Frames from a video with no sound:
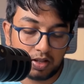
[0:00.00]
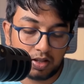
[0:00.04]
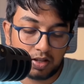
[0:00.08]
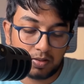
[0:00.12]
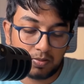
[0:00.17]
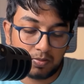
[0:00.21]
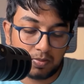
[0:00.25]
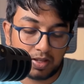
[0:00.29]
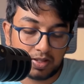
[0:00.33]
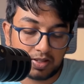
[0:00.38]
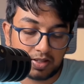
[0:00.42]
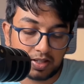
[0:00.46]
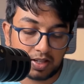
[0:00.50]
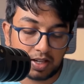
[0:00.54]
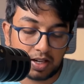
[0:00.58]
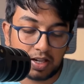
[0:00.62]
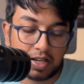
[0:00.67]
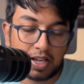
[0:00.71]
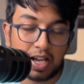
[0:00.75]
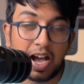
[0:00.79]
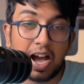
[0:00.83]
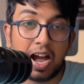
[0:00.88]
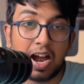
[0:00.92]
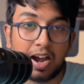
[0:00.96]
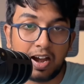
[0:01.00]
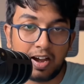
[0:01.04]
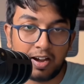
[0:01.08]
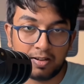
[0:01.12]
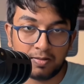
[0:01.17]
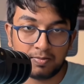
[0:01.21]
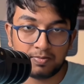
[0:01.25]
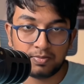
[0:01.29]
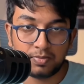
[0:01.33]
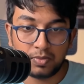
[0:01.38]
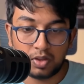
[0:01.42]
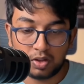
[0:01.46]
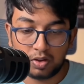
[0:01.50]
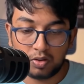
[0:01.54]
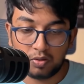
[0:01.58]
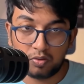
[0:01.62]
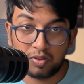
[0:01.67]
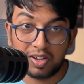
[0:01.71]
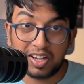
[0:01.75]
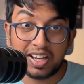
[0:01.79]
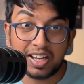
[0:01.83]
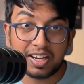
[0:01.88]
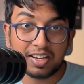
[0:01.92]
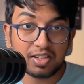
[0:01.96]
Basically hard. We
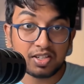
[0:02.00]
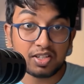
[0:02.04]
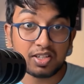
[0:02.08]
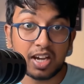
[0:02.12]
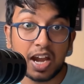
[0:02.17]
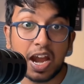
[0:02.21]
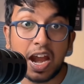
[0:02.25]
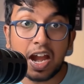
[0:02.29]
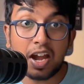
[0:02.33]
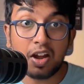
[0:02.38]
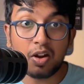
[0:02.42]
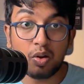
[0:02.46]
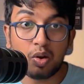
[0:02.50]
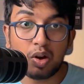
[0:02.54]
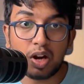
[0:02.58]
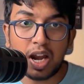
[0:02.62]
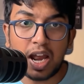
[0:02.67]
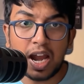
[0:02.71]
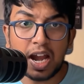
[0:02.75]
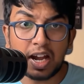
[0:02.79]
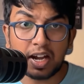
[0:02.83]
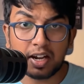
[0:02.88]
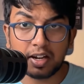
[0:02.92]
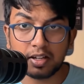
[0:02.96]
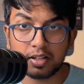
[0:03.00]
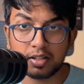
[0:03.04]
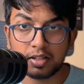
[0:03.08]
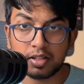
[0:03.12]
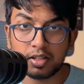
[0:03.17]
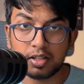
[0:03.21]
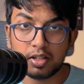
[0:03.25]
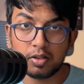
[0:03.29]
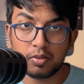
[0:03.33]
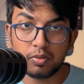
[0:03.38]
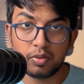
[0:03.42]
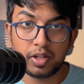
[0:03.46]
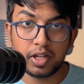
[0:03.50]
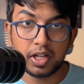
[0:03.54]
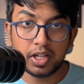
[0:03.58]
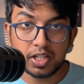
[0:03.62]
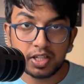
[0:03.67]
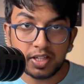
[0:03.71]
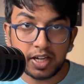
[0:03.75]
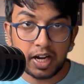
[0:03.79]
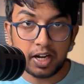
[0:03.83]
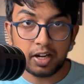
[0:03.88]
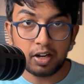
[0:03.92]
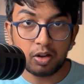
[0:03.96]
can stand on land. We can
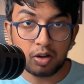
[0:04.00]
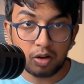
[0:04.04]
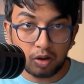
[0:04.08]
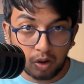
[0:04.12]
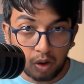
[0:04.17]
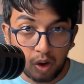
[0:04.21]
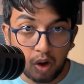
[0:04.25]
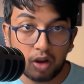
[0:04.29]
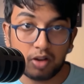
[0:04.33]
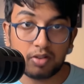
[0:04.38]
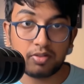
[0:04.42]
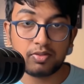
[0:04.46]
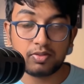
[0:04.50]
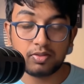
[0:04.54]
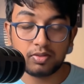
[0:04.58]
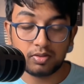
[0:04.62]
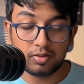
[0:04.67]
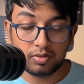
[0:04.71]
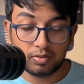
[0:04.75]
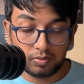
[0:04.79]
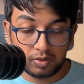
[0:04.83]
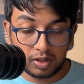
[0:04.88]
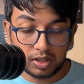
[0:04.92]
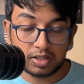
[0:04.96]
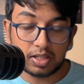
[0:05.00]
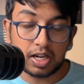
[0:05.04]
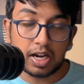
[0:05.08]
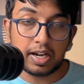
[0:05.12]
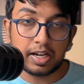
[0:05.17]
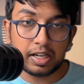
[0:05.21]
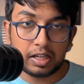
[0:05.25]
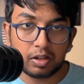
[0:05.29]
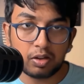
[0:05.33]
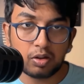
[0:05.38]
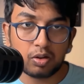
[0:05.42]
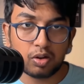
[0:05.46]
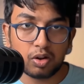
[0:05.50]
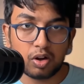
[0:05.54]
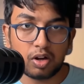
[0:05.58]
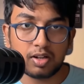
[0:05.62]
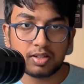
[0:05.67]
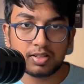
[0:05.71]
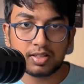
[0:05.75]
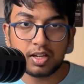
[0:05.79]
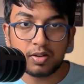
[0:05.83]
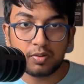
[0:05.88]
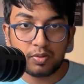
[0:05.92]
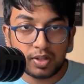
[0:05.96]
stand on rocks. We are standing on rocks
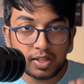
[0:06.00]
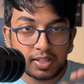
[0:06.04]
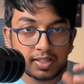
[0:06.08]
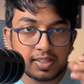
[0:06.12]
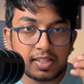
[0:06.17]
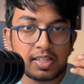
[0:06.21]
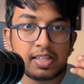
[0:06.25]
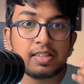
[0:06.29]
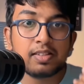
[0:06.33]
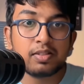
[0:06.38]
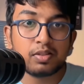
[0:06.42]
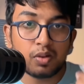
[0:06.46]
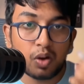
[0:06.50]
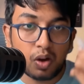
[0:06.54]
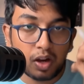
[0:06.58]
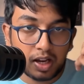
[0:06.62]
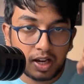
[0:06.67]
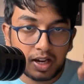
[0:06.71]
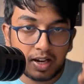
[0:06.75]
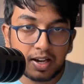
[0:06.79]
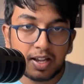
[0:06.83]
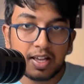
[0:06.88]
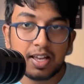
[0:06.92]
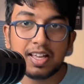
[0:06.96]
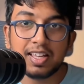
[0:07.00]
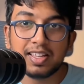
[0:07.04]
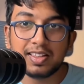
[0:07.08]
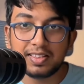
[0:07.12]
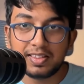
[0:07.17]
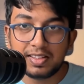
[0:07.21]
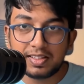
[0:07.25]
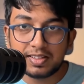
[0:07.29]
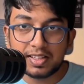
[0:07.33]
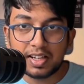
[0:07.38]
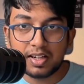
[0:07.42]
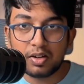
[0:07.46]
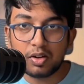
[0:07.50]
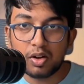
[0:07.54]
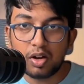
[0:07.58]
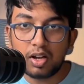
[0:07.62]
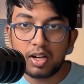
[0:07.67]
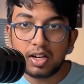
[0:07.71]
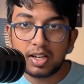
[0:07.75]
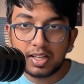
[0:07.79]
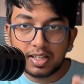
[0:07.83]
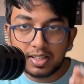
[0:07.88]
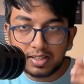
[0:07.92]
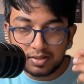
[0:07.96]
now. We are seeing soil. This and all
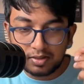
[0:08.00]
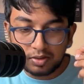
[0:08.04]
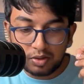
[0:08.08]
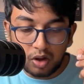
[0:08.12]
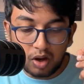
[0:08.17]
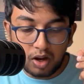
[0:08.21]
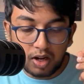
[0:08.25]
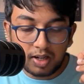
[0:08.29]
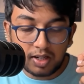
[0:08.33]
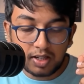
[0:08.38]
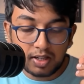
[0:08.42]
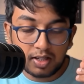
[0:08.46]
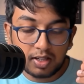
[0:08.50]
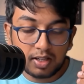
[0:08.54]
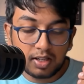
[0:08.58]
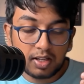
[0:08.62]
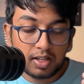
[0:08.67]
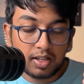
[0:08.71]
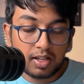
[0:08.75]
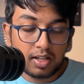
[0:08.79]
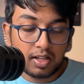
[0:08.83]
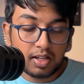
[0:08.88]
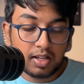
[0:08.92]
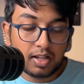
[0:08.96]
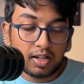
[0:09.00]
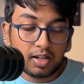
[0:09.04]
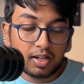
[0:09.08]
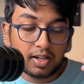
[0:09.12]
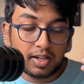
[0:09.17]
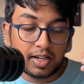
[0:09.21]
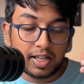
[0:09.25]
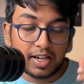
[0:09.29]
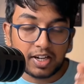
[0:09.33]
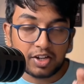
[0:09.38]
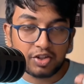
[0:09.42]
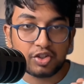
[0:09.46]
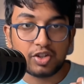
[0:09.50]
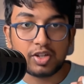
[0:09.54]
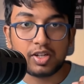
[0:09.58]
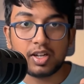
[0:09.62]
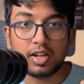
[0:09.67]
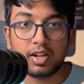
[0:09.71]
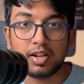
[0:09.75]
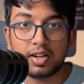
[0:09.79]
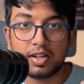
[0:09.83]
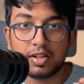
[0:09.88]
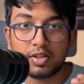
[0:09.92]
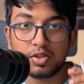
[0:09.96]
is called terrestrial.
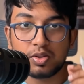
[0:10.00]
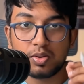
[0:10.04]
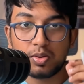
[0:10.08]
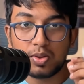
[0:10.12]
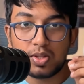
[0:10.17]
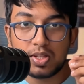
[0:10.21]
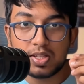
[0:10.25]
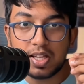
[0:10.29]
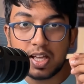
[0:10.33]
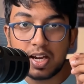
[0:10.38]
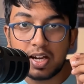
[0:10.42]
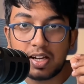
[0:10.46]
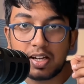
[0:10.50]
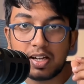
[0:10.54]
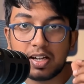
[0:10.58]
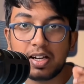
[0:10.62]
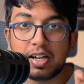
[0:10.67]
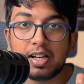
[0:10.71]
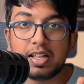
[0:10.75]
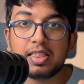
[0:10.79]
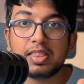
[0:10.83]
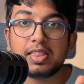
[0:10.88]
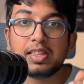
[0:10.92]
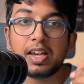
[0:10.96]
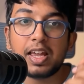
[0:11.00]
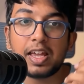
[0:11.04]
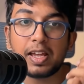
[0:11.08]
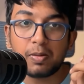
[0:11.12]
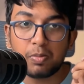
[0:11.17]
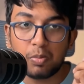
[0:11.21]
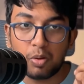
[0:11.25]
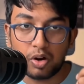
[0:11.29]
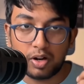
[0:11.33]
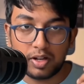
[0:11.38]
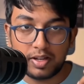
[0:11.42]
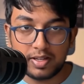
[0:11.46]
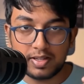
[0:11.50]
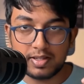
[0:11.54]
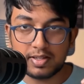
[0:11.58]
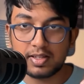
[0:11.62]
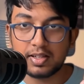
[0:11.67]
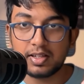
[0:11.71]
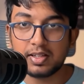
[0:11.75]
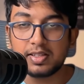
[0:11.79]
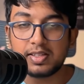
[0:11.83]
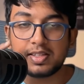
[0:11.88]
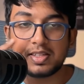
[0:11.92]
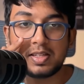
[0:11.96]
So these are Earth-like bodies.
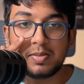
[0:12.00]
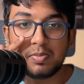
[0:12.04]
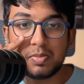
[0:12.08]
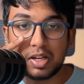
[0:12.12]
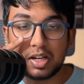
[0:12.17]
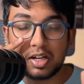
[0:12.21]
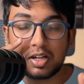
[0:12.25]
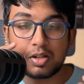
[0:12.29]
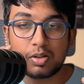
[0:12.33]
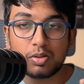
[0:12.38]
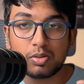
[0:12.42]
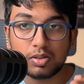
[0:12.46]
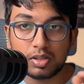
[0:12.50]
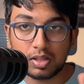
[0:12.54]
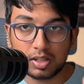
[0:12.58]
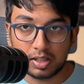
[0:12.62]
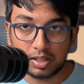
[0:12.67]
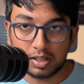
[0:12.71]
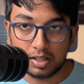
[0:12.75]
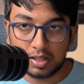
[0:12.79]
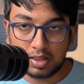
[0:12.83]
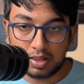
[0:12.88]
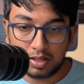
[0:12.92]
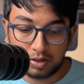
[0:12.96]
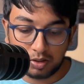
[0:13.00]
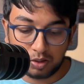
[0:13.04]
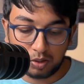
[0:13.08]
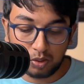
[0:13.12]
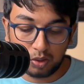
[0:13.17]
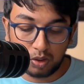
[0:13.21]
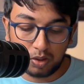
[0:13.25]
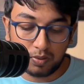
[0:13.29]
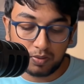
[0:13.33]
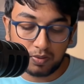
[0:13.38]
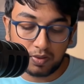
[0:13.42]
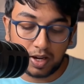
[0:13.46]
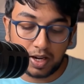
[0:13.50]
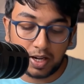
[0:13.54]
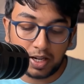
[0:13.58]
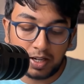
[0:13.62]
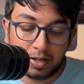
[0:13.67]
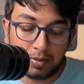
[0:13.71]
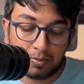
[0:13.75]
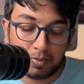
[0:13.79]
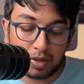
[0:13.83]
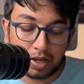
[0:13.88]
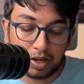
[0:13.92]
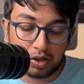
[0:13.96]
Similar to Earth, you will find
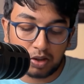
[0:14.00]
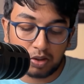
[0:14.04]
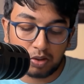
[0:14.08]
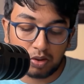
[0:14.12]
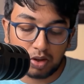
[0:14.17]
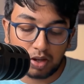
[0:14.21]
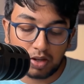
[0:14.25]
Mercury,